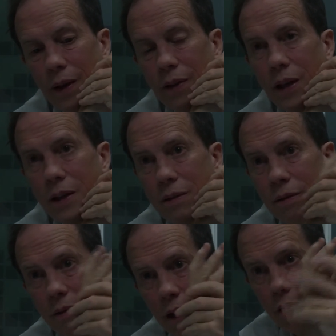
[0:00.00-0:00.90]
They
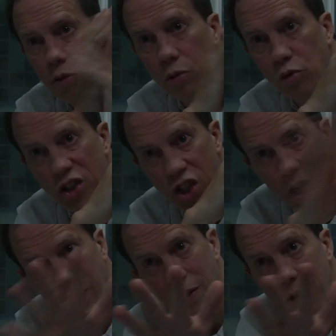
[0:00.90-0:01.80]
they will
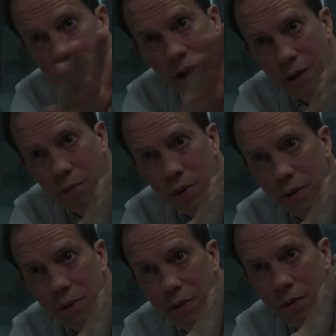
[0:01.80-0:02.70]
reject the
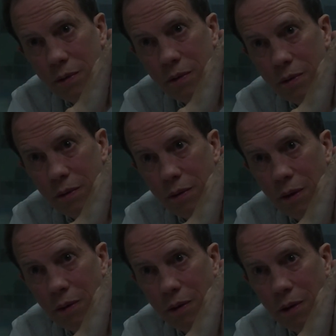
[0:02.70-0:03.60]
cyborgs
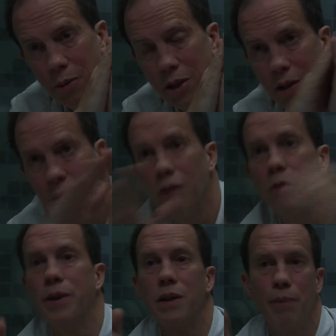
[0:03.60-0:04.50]
I mean, they, they will
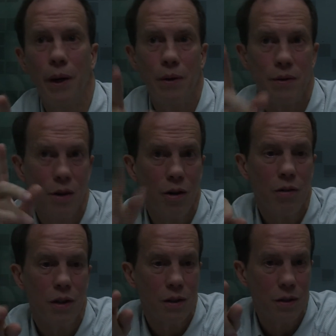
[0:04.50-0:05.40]
be opposed not
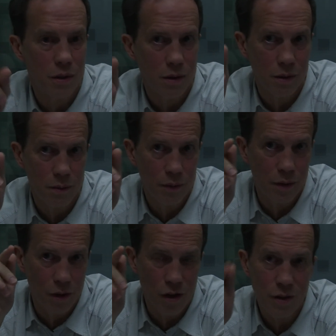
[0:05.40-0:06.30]
only to the, the
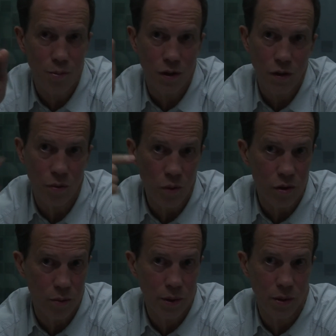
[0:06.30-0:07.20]
Cosmists who want
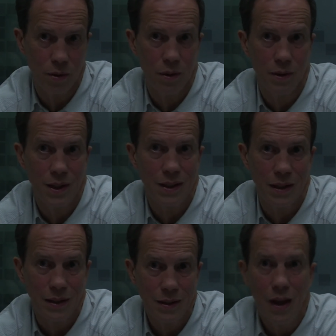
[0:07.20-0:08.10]
to build
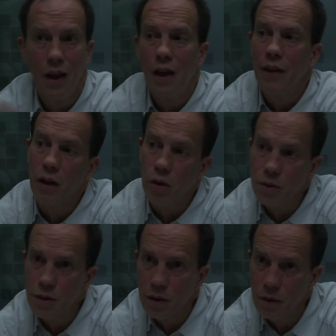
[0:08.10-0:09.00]
artefacts, they'll
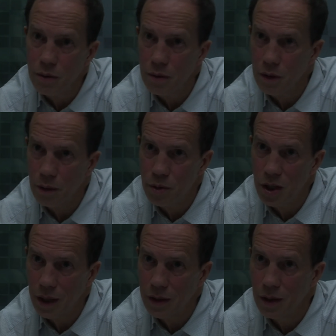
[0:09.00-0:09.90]
also
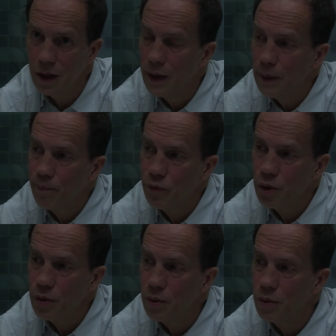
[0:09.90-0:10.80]
object
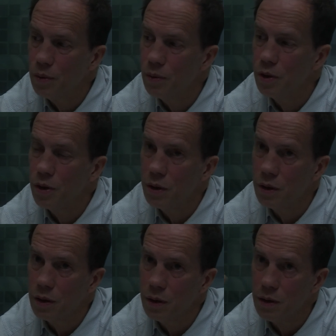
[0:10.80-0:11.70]
to, to the
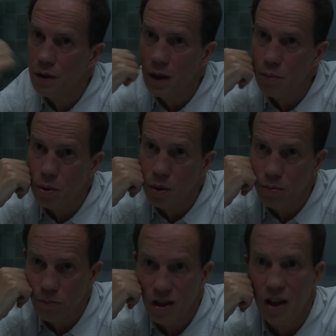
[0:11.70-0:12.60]
cyborg,
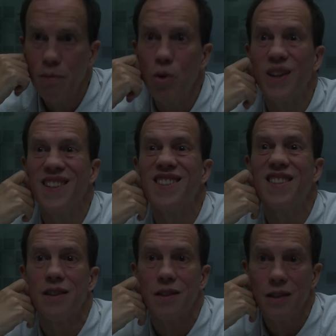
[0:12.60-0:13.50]

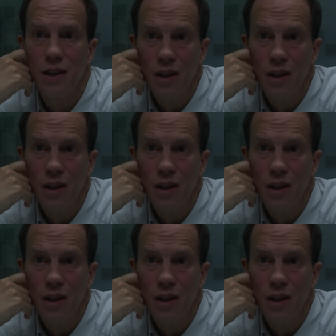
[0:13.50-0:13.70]
cyborgists.